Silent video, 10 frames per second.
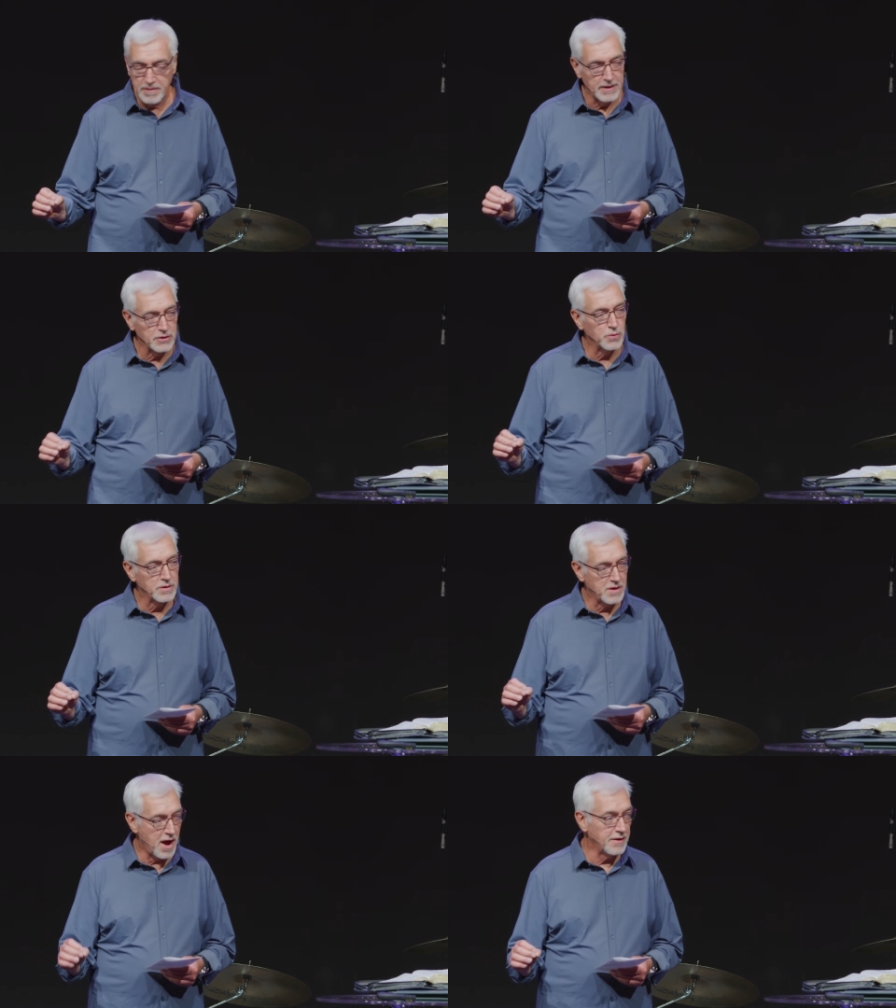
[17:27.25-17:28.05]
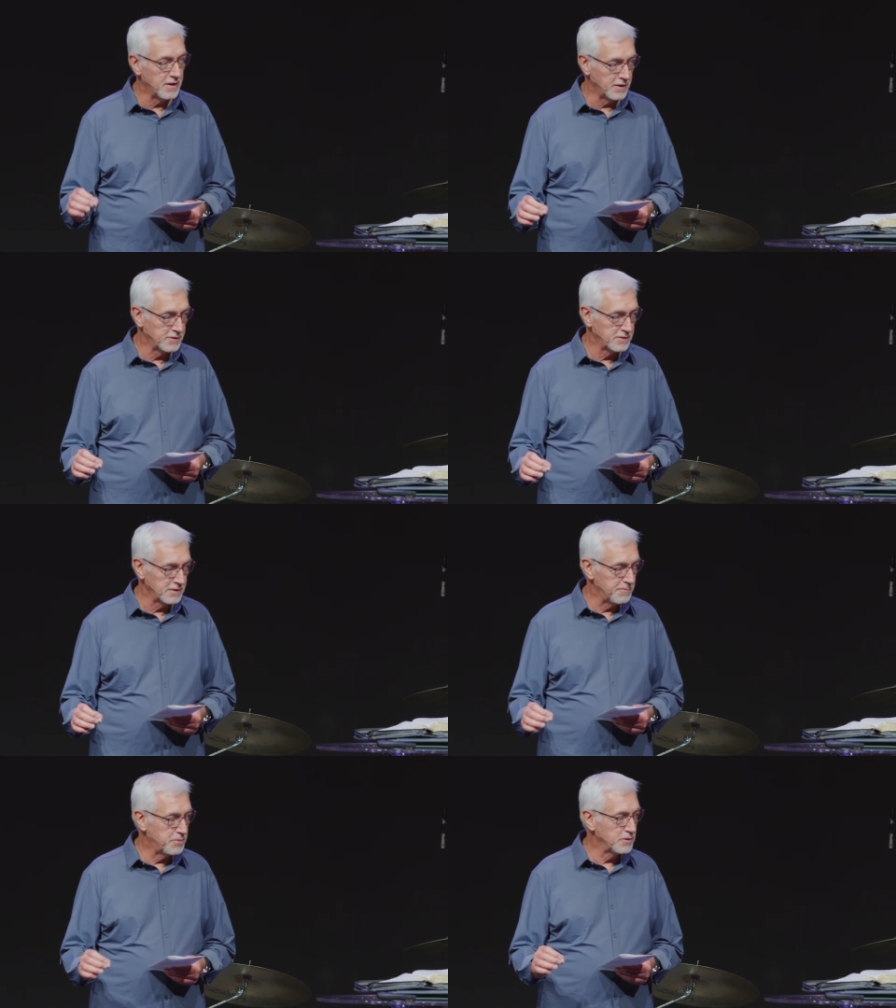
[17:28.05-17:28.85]
That's what God does.
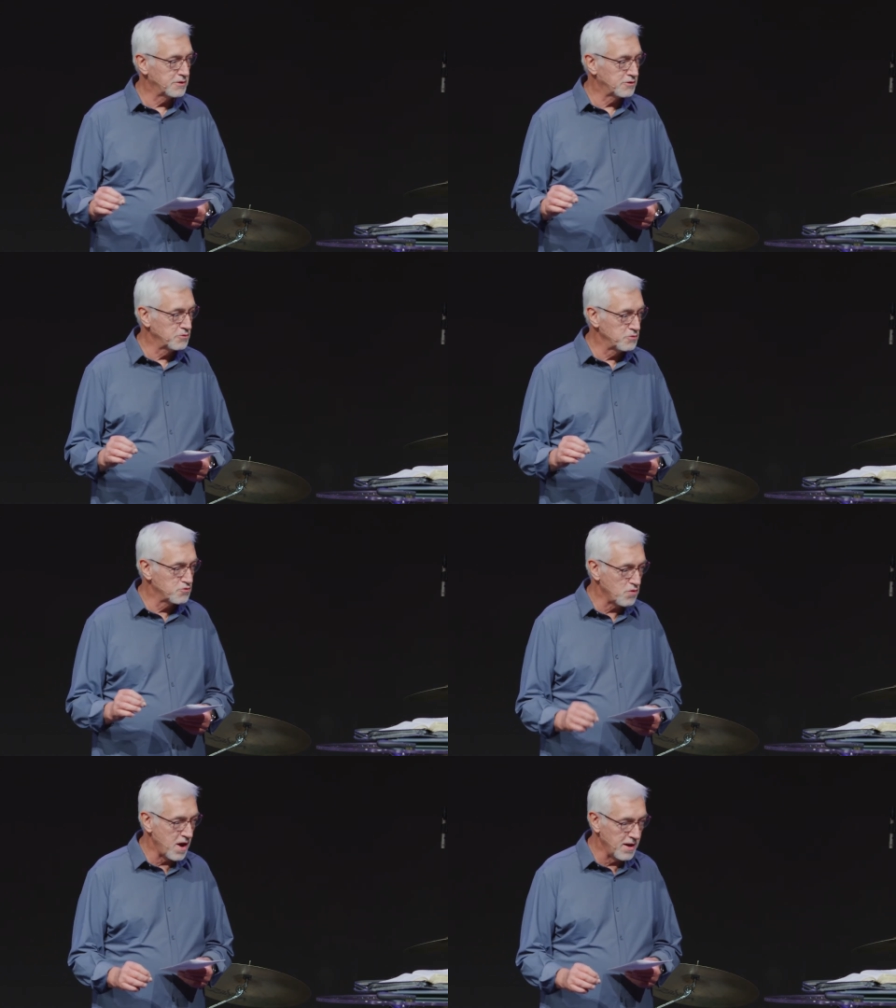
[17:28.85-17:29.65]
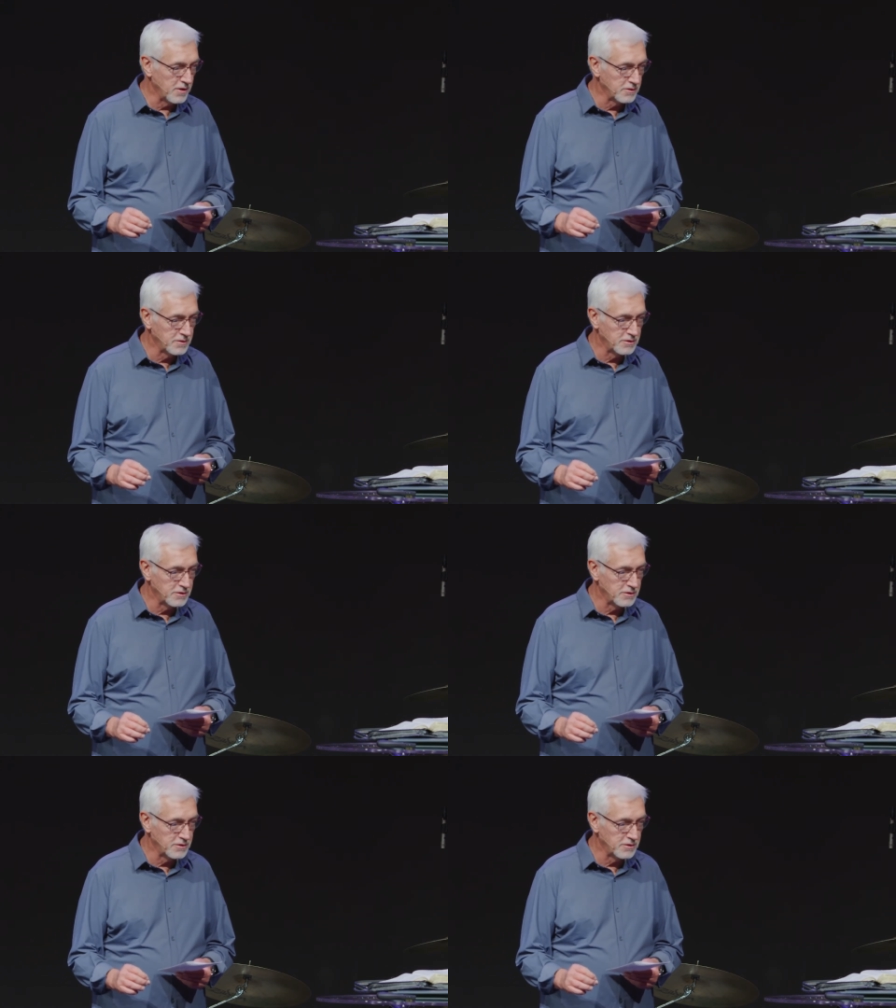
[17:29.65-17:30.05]
He puts us through trials